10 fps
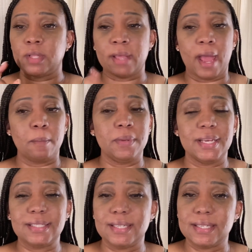The
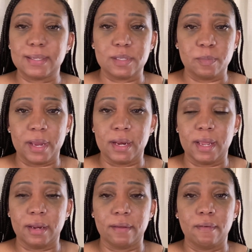IBS test comes back
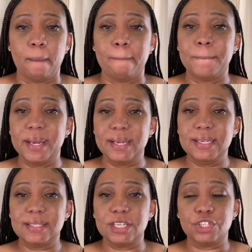negative. But he
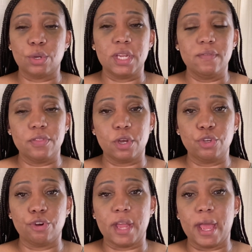says, even though
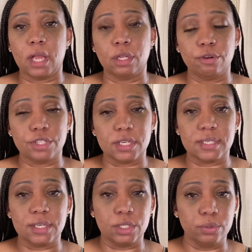you're not allergic to
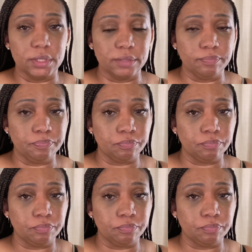gluten,